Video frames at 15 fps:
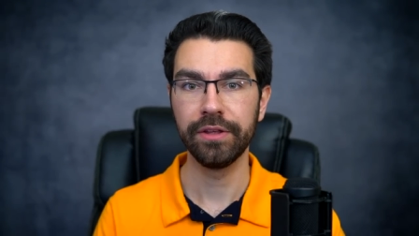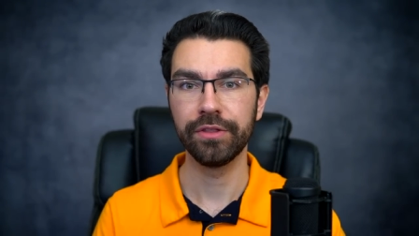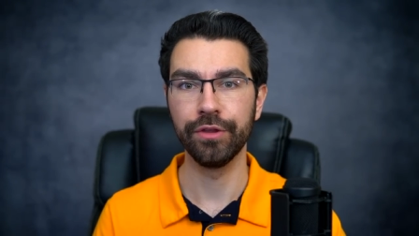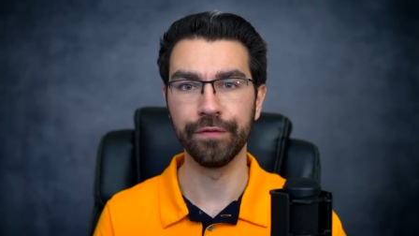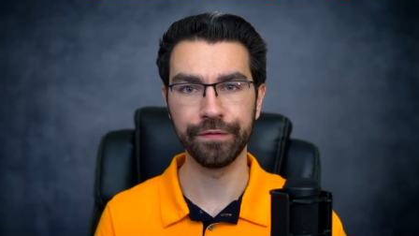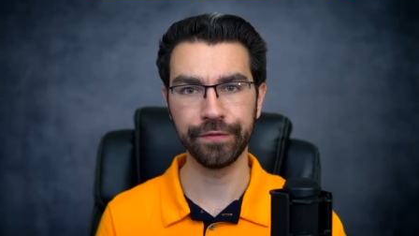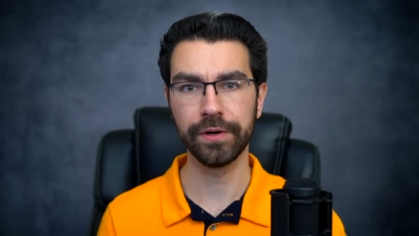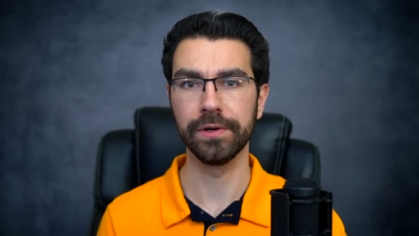
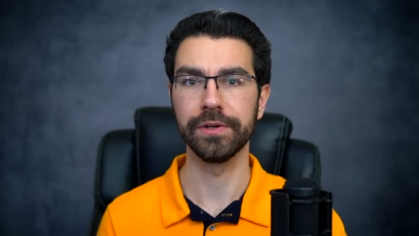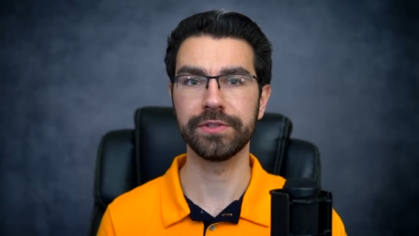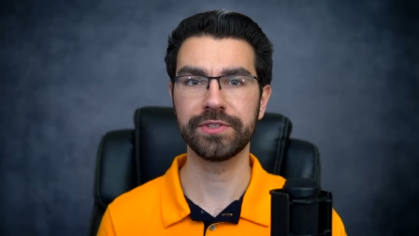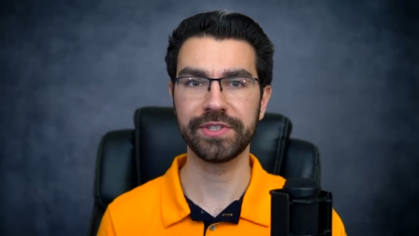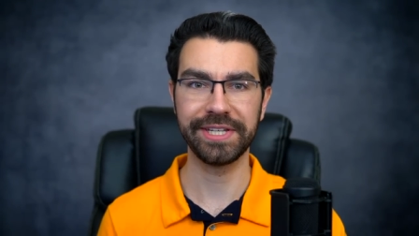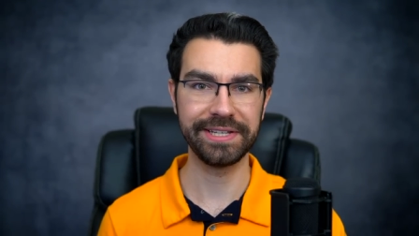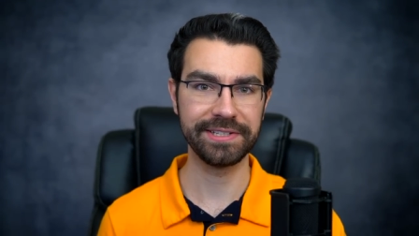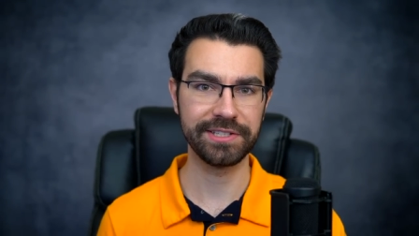The
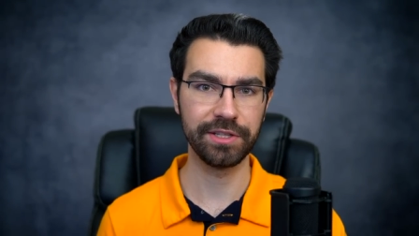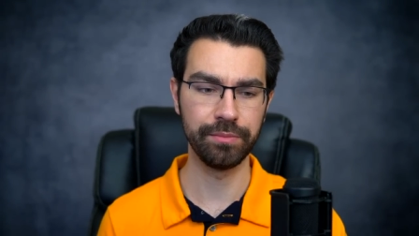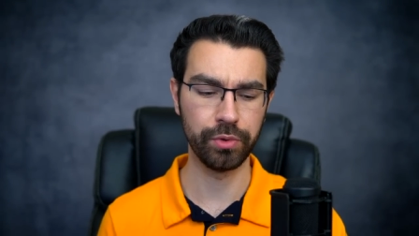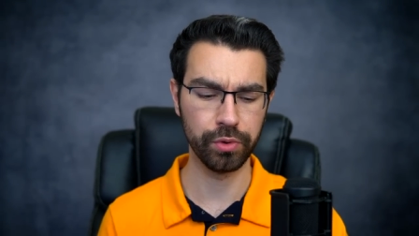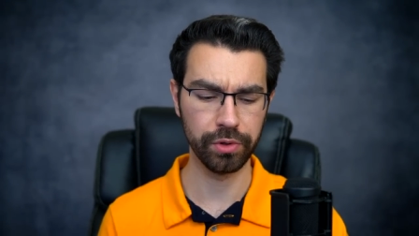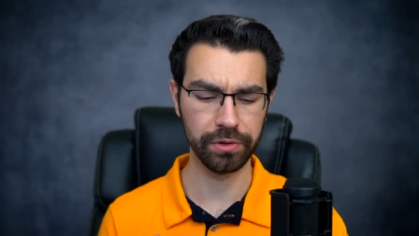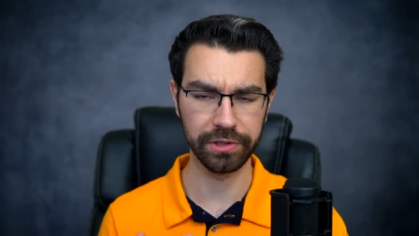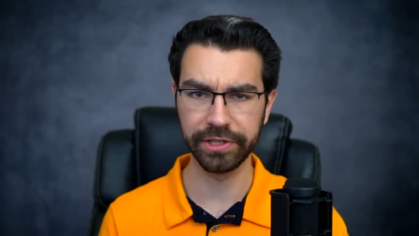first is the
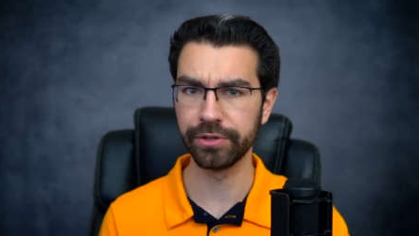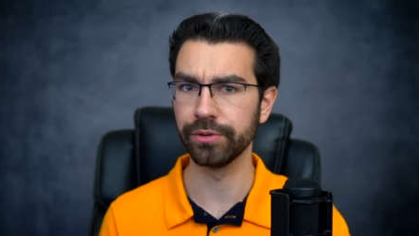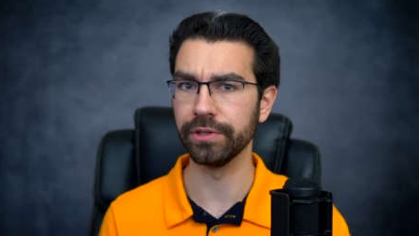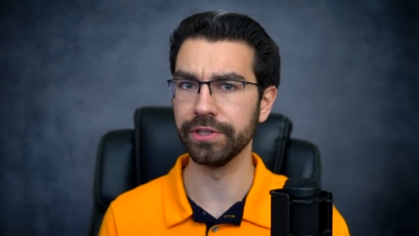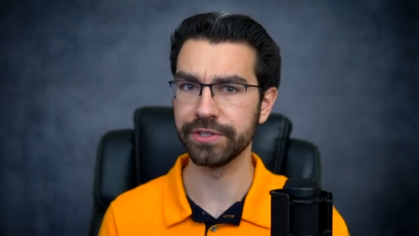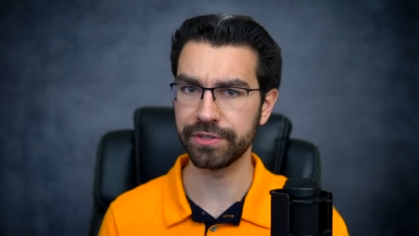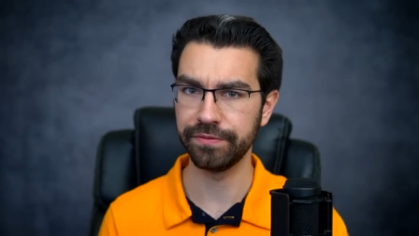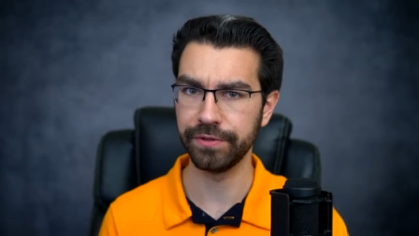more
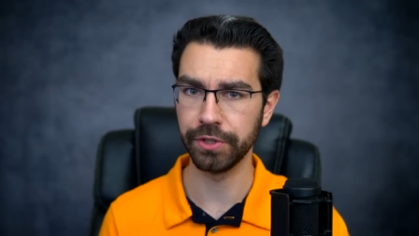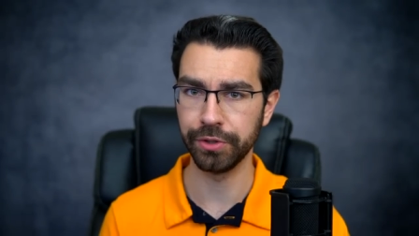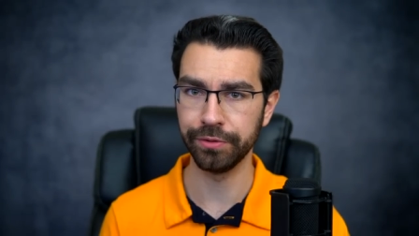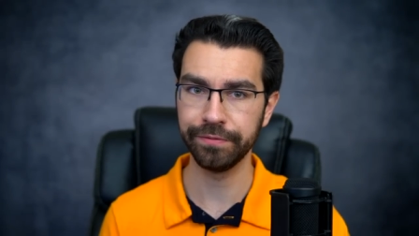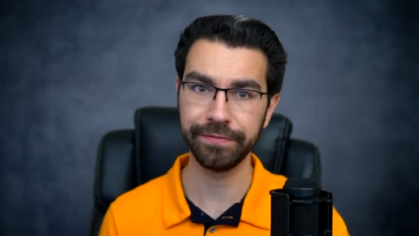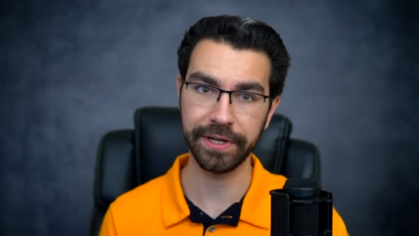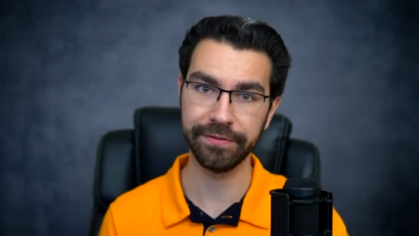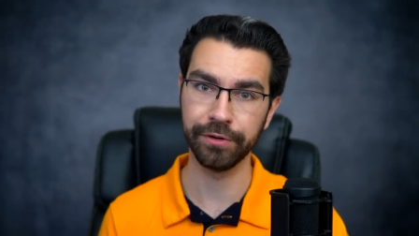literalist view
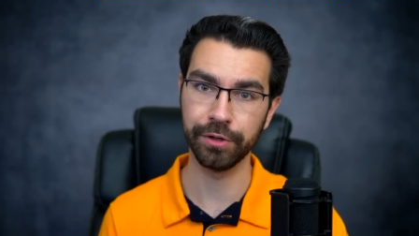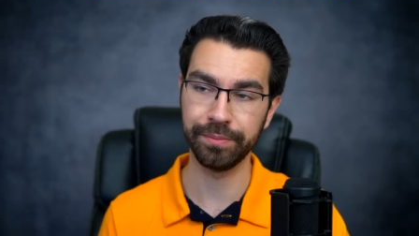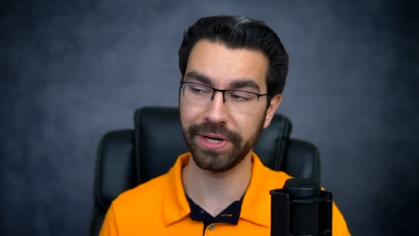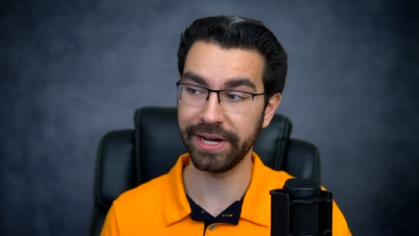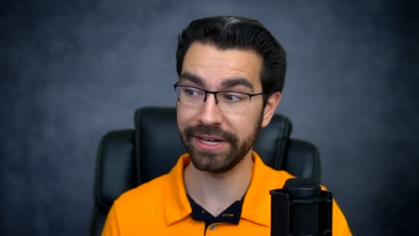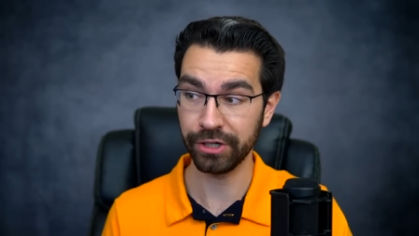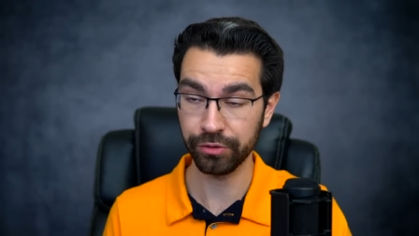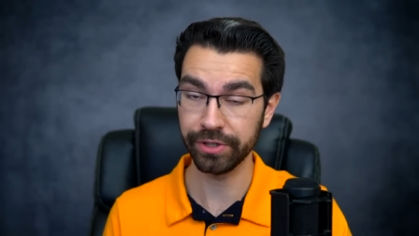favored
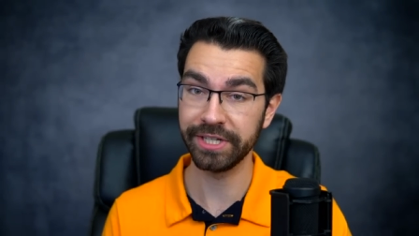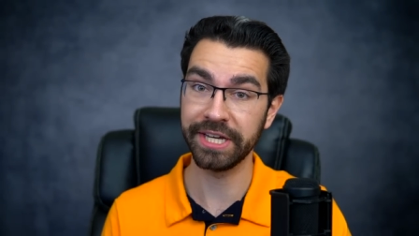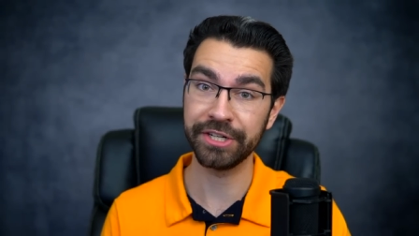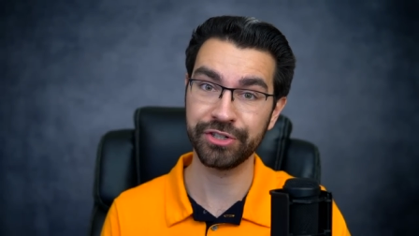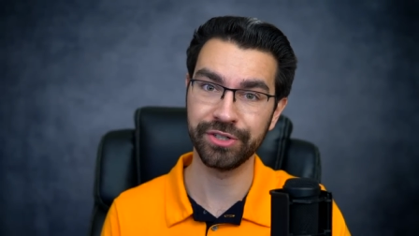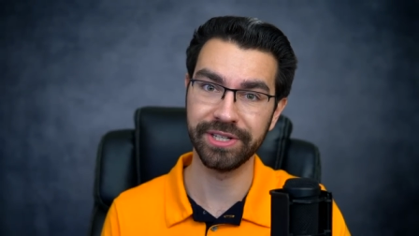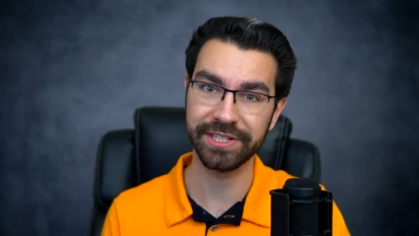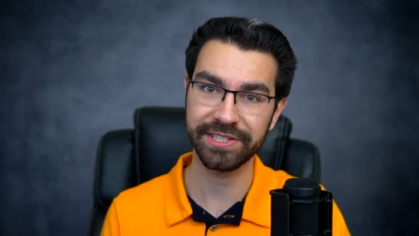by
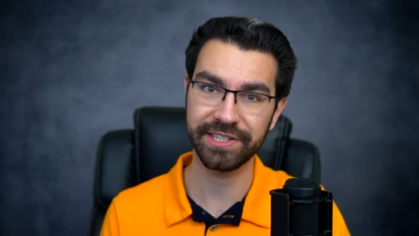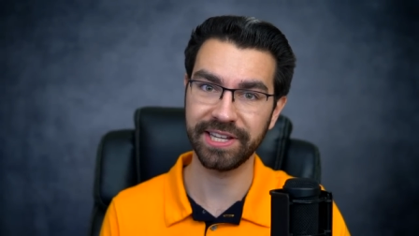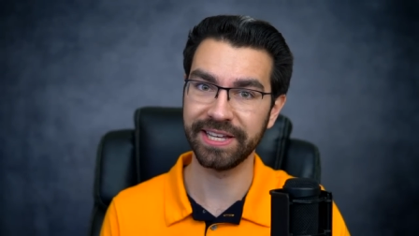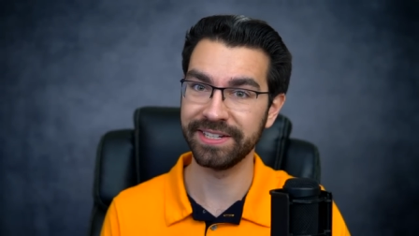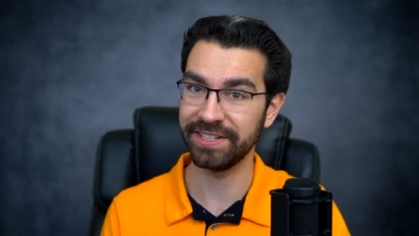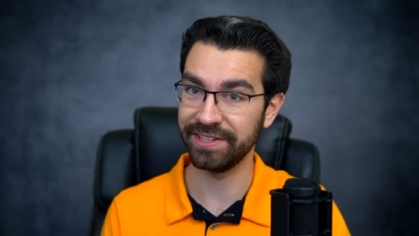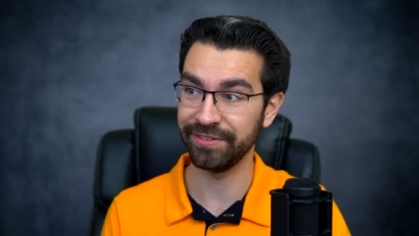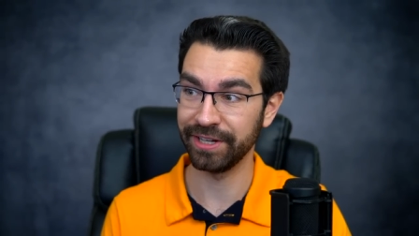creationists
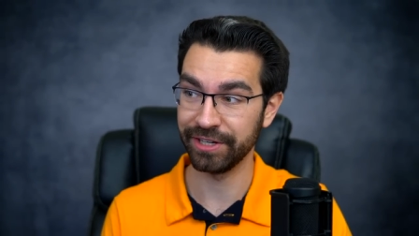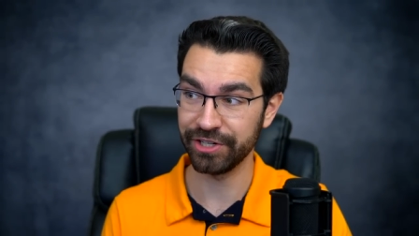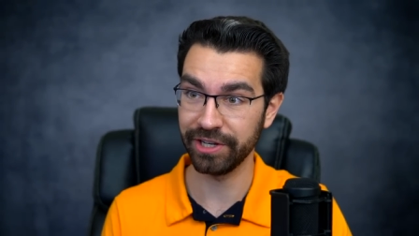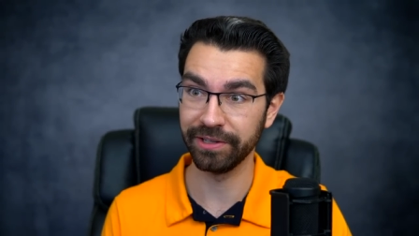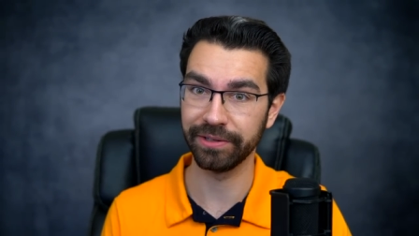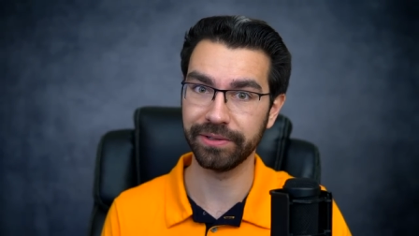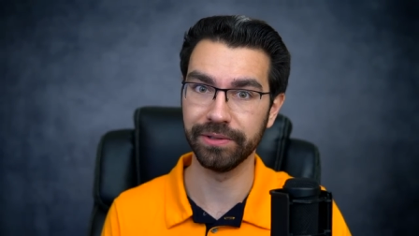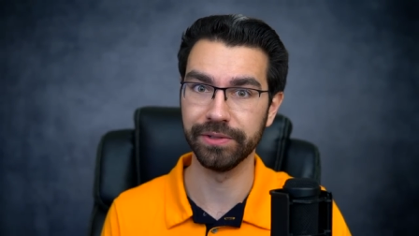and
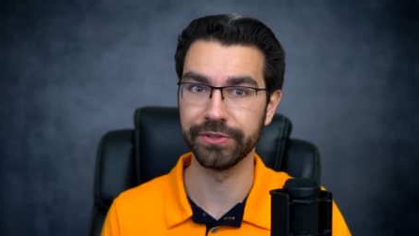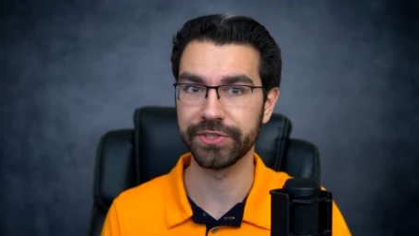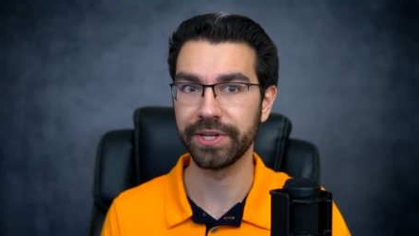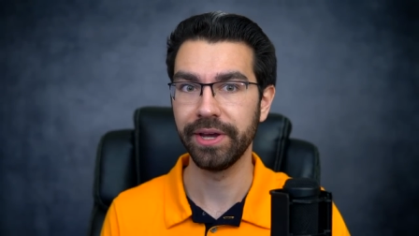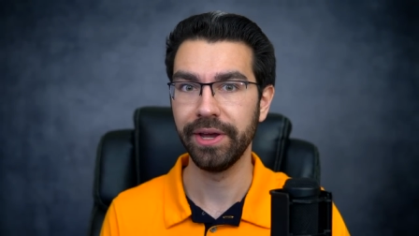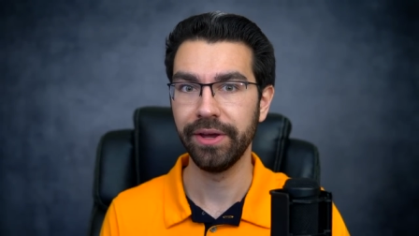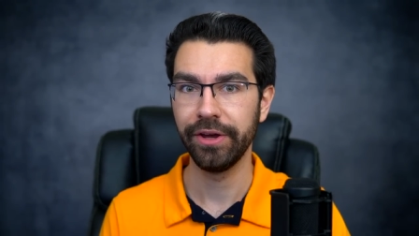evangelicals,